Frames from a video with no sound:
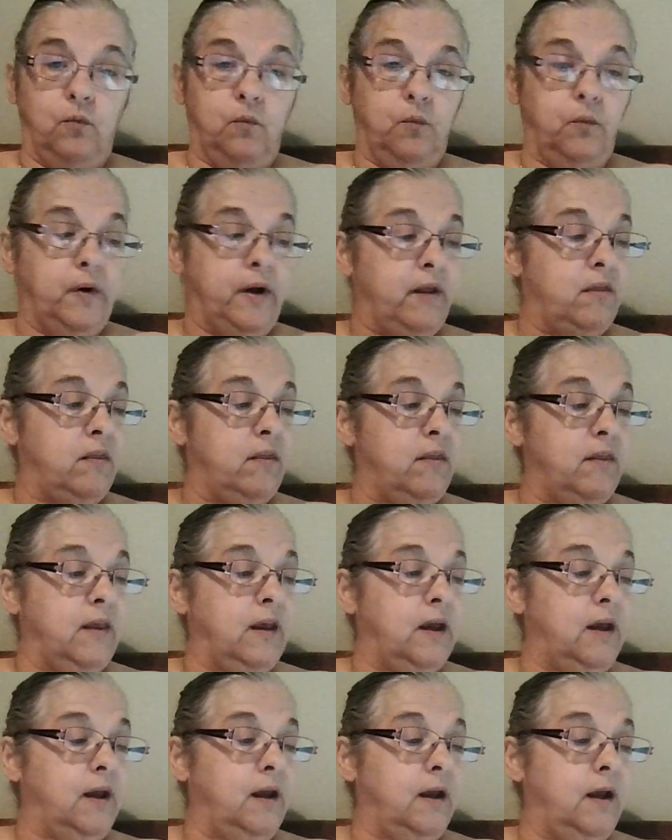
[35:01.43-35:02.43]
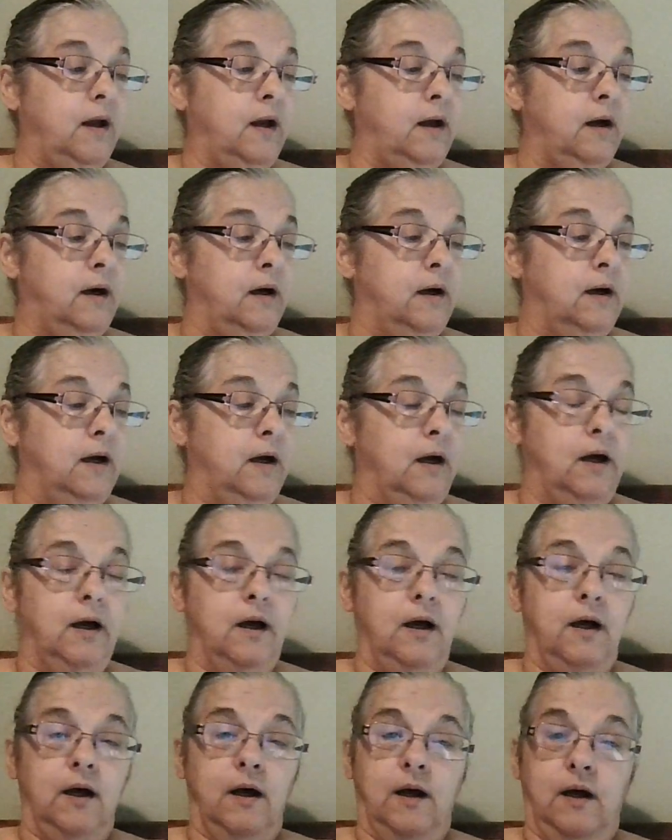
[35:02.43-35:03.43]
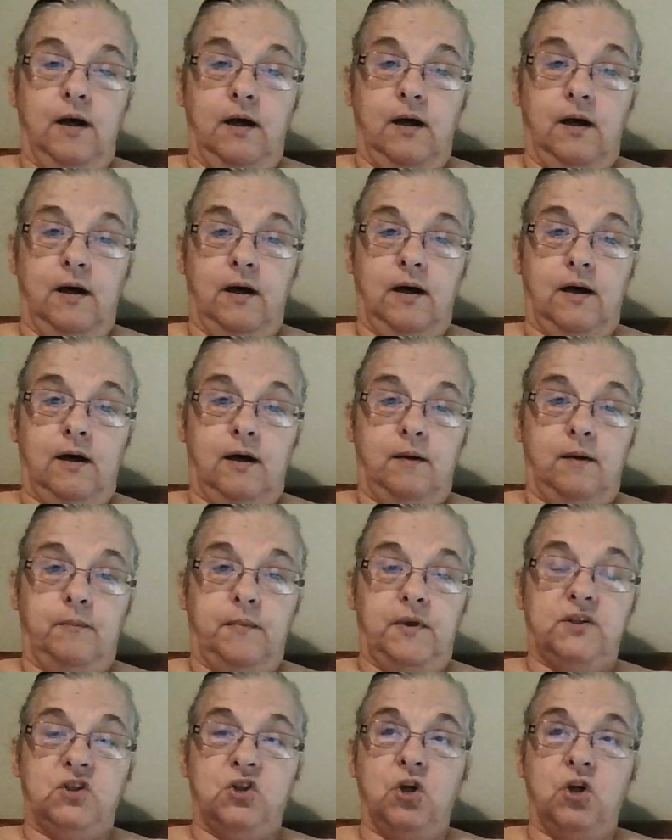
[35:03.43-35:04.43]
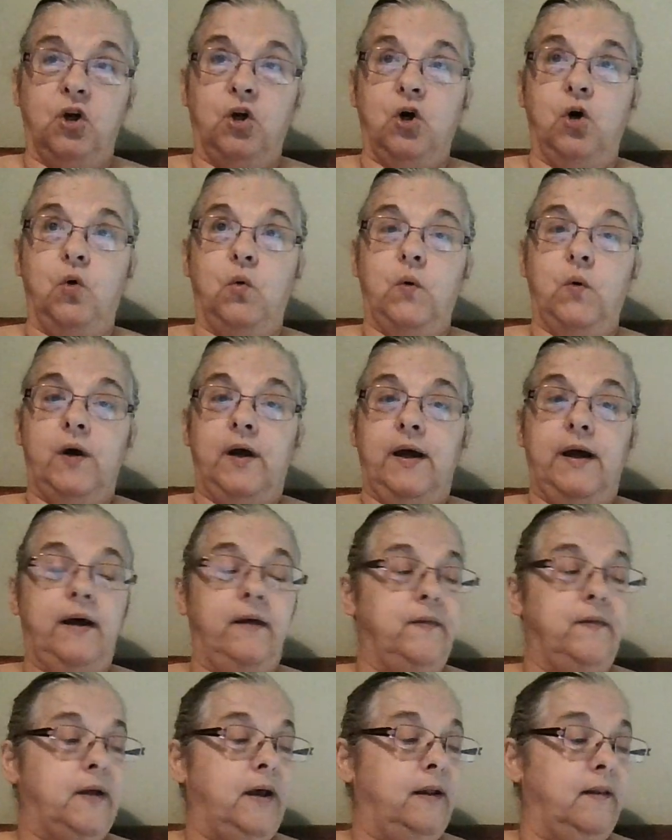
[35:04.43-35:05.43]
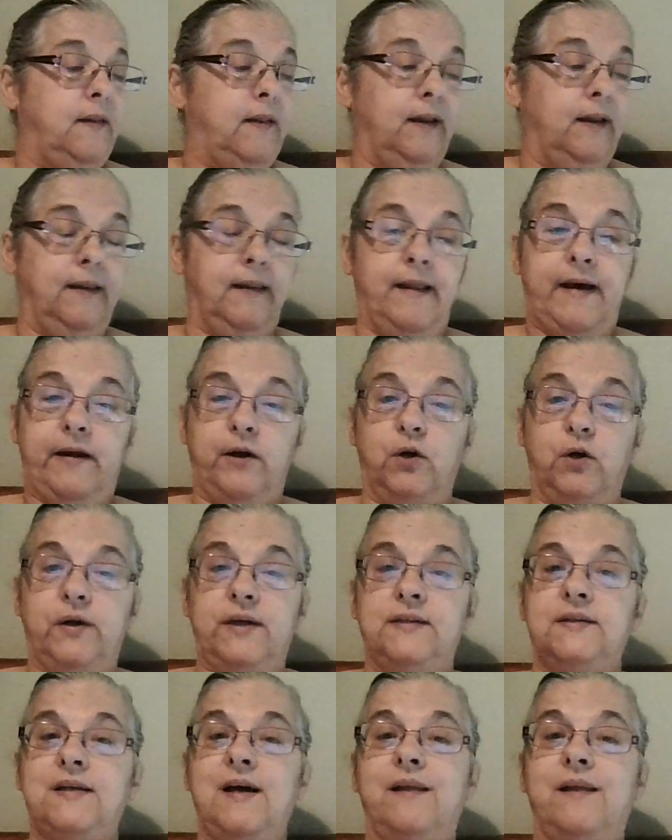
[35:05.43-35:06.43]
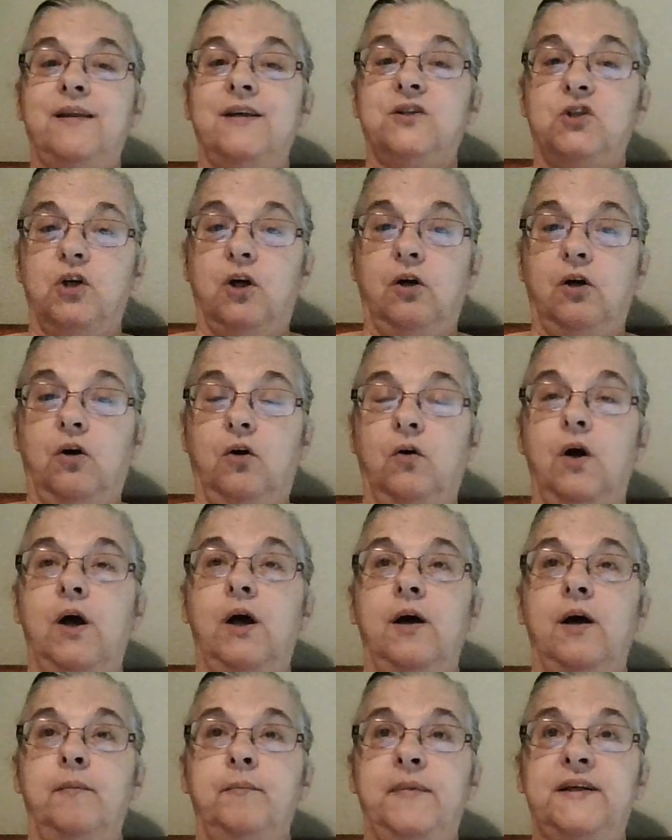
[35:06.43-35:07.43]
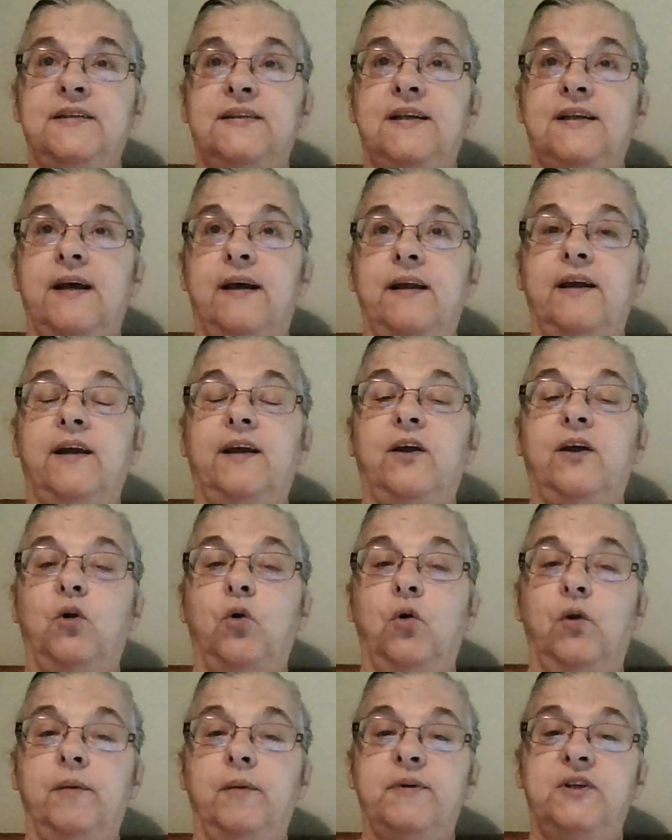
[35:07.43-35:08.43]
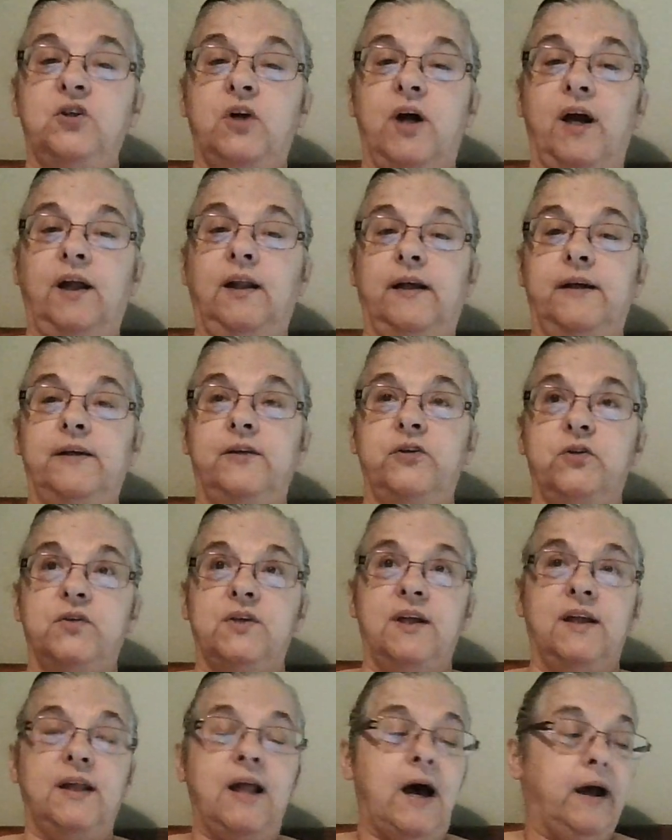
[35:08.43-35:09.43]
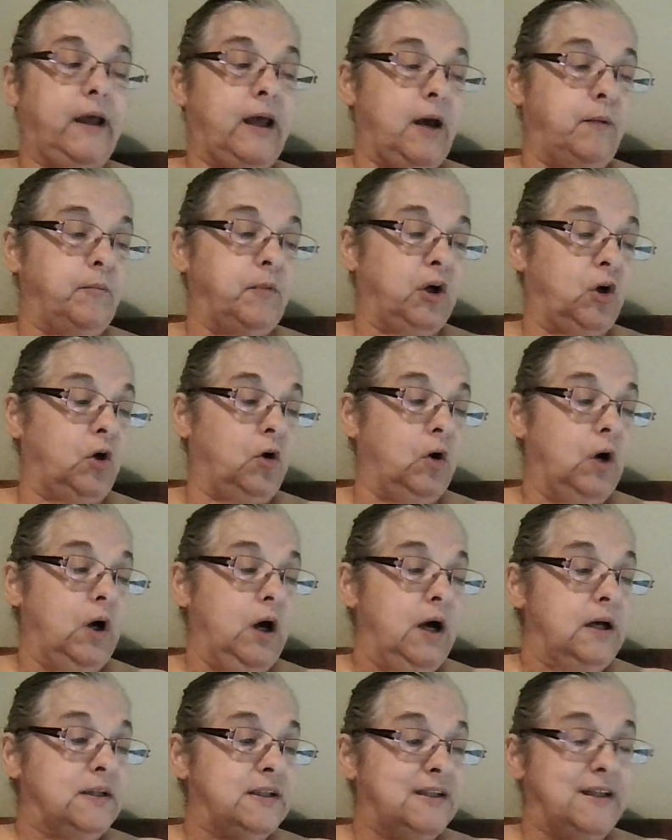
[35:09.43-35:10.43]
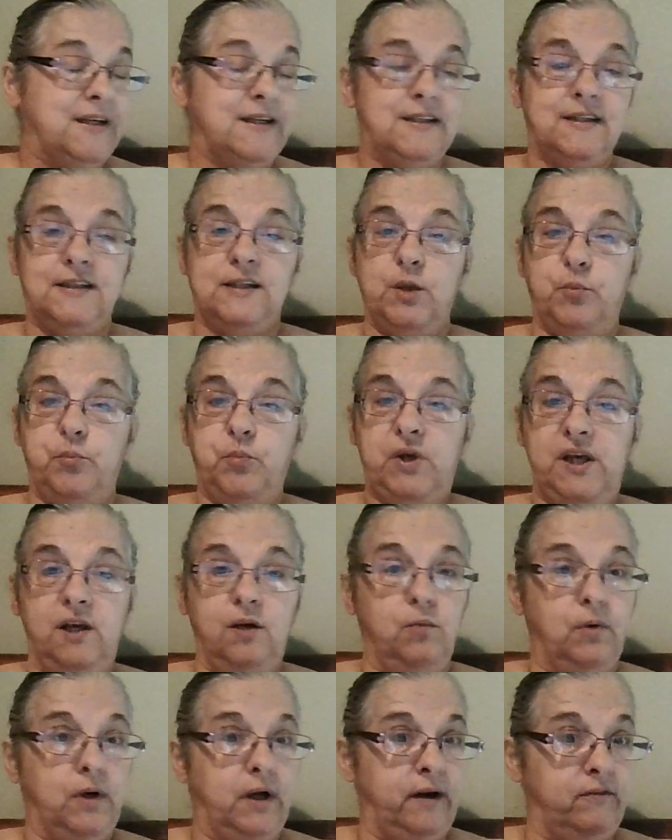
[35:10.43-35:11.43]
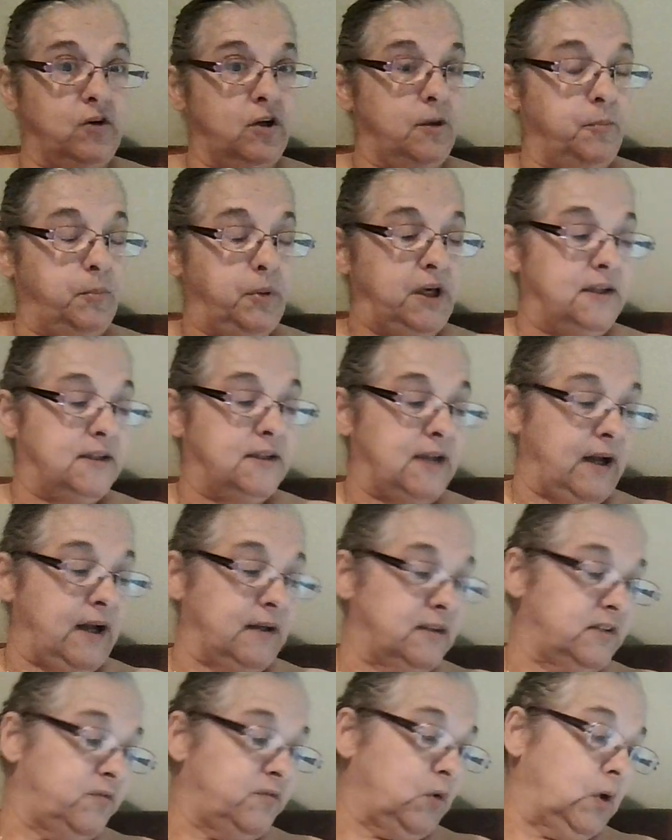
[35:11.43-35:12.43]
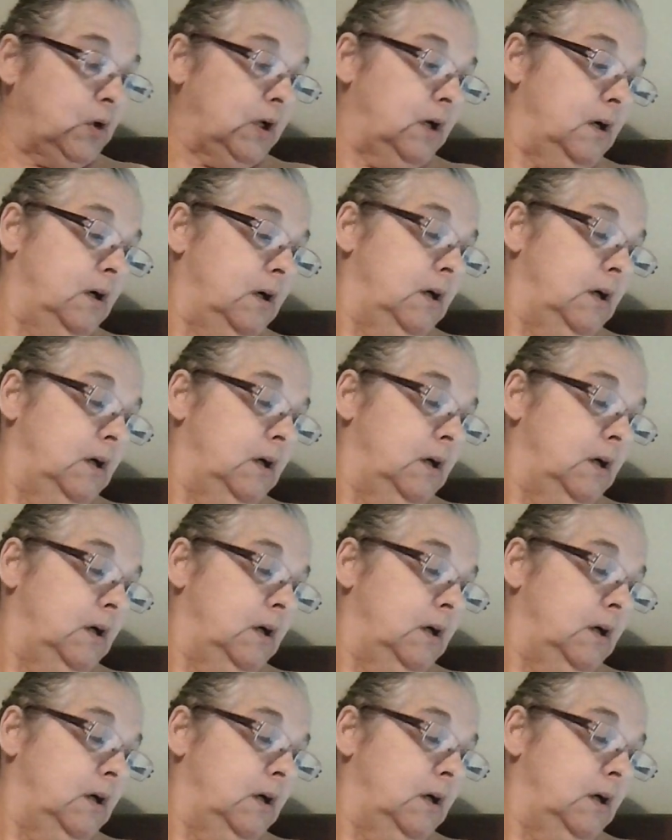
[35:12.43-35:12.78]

with the um, circle and then the letter inside the circle means that it can only be dry cleaned using that chemical. So this is the P, whatever the P stands for.